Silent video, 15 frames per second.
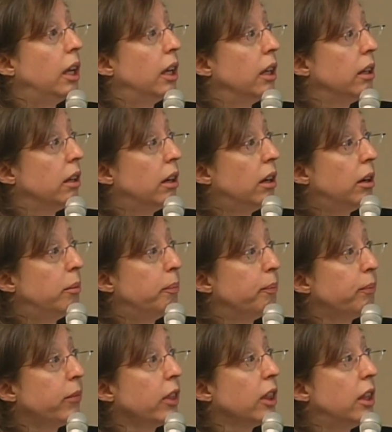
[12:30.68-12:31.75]

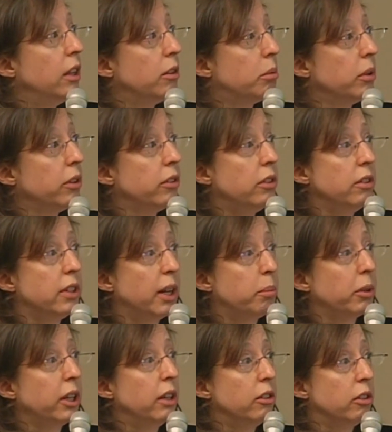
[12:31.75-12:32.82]
And these rare disease
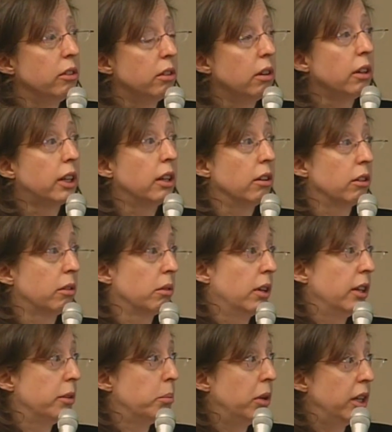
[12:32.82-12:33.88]
applications are
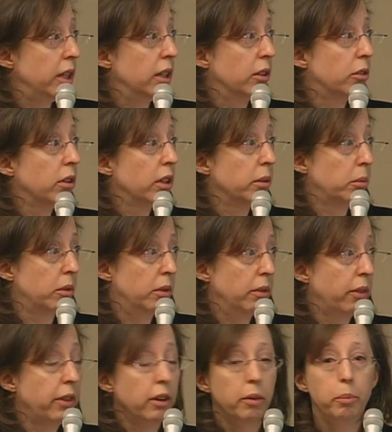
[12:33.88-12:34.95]
characterized by
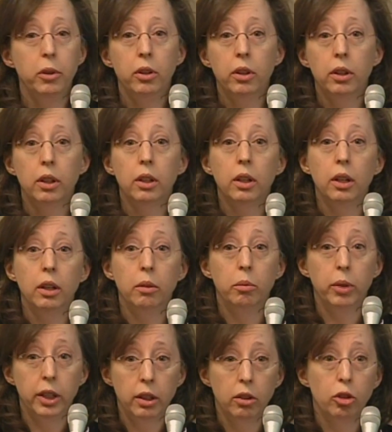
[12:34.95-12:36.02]
incredible therapeutic
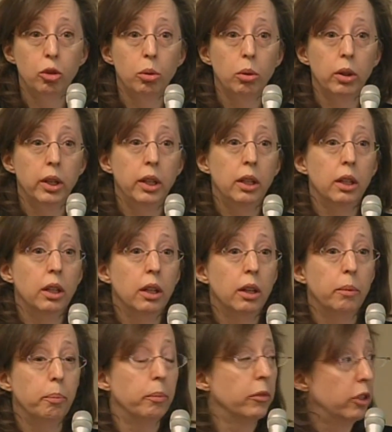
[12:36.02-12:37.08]
regulatory
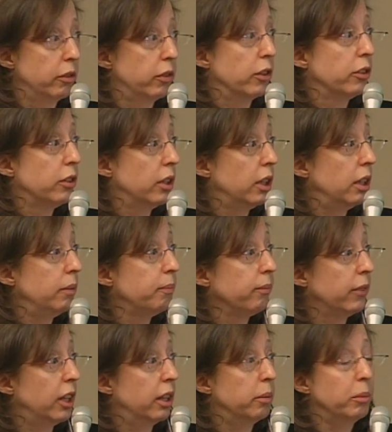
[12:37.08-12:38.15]
diversity,
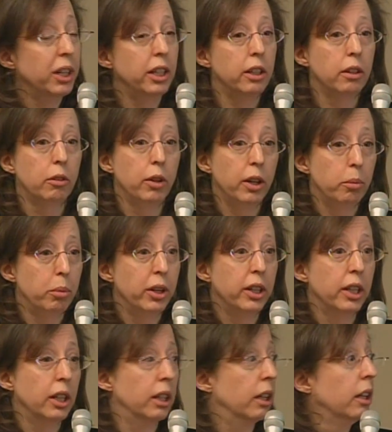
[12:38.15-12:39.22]
and many are
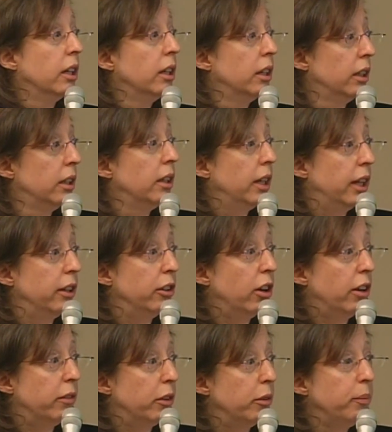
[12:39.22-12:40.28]
groundbreaking and
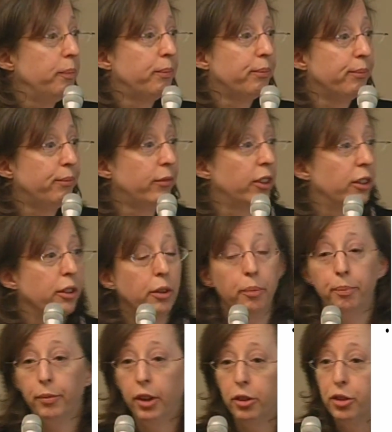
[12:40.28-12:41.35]
novel.
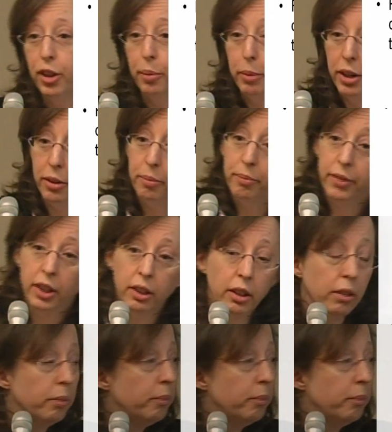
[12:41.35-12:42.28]
So I'll stop there. Thank you.